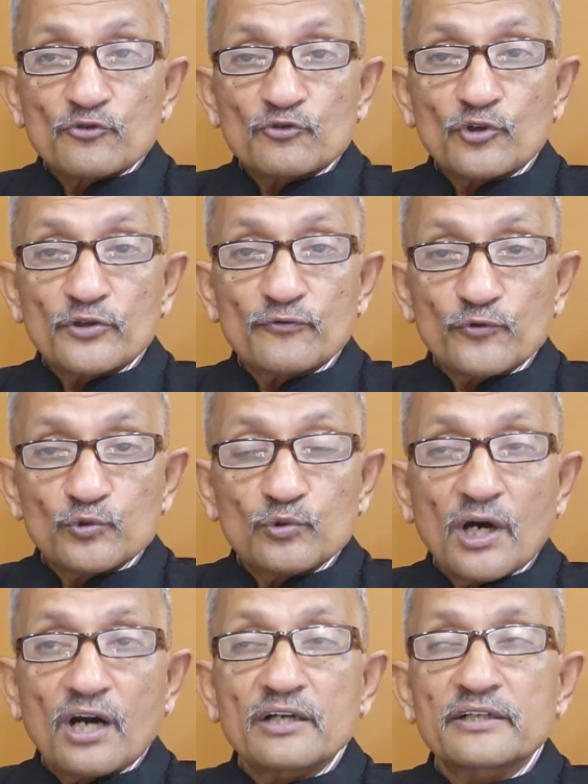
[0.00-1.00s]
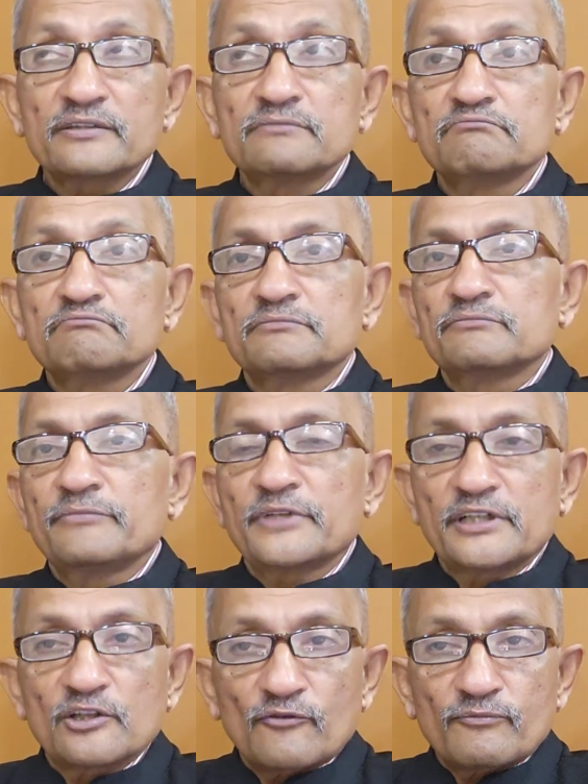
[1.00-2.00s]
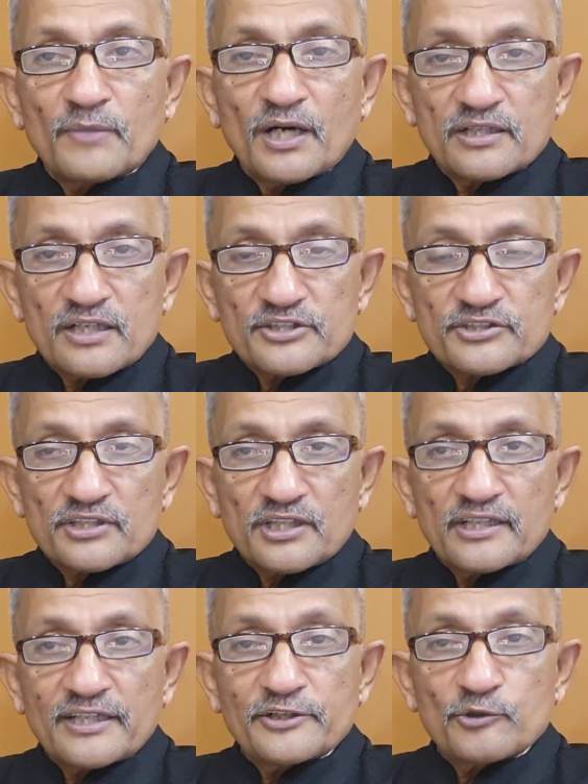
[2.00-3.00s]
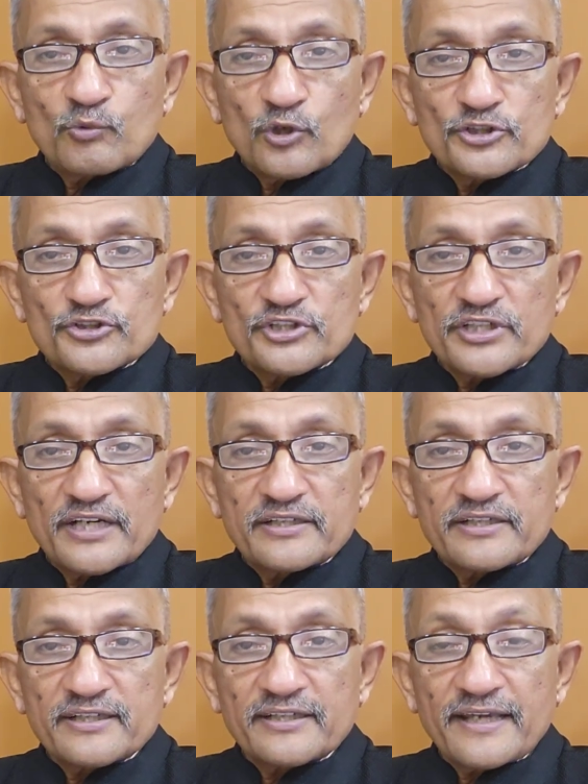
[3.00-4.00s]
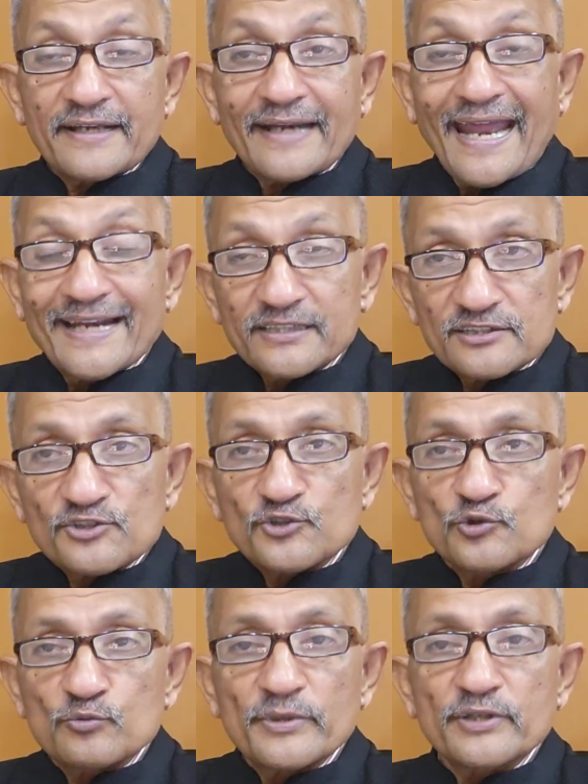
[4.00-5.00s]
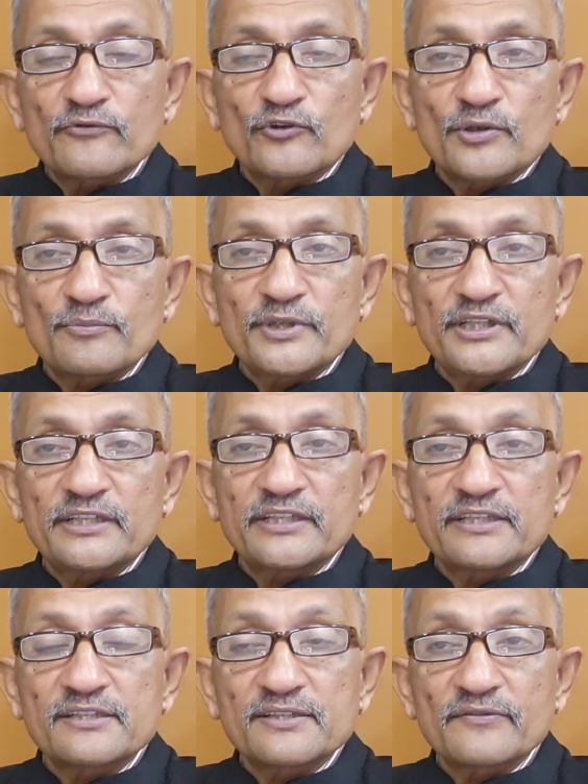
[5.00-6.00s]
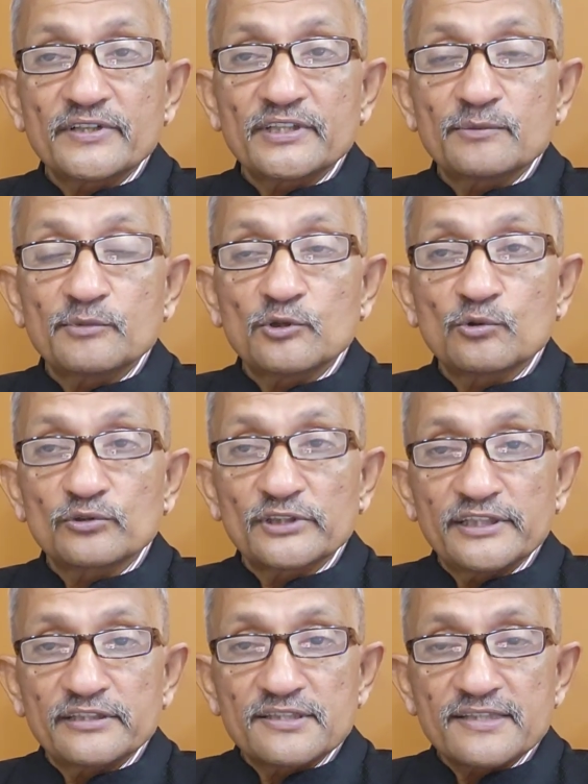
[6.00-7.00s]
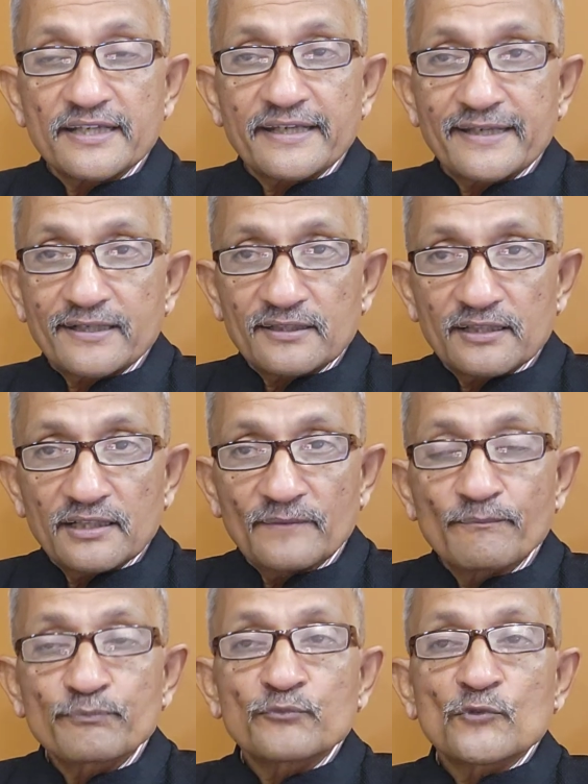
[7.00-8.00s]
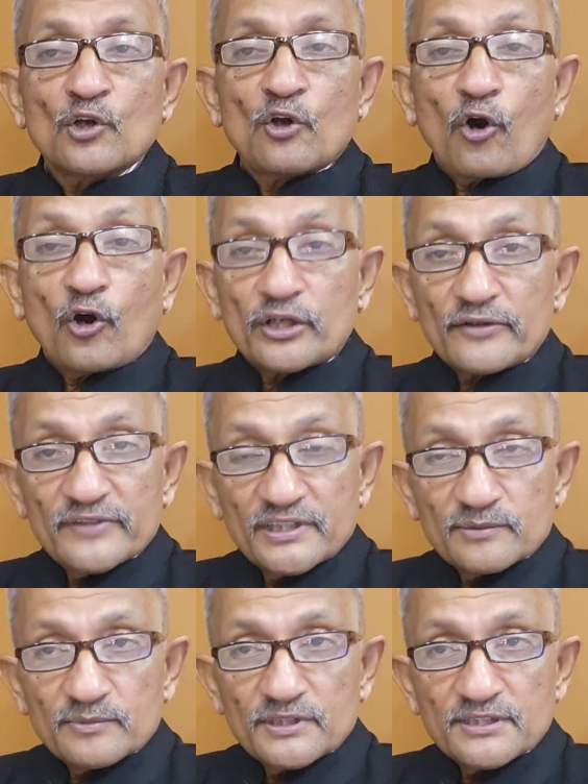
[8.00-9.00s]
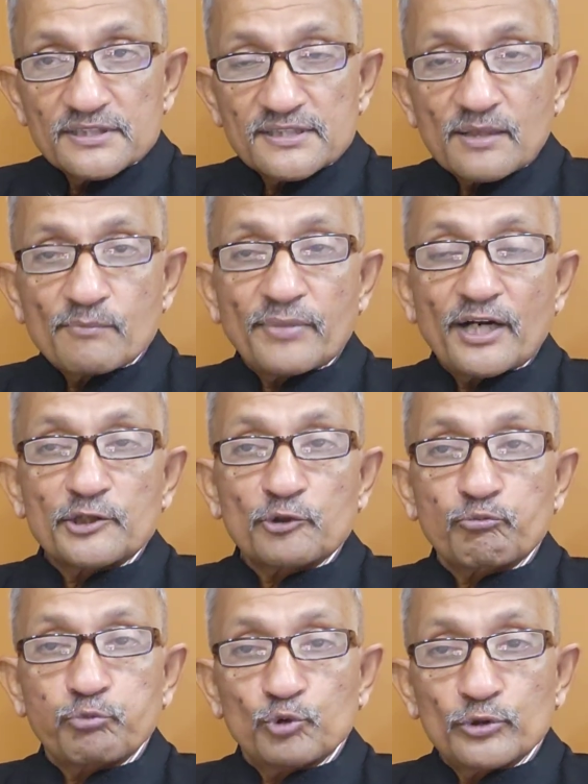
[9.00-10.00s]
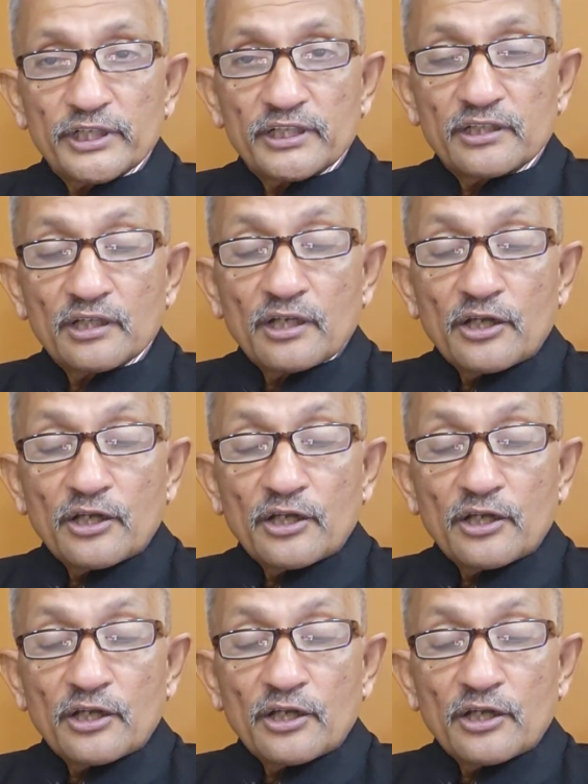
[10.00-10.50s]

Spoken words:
So if you are in middle of Maharashtra and you want geriatric care, and assuming for a minute it is available only in say Kerala or available in some part of Pune,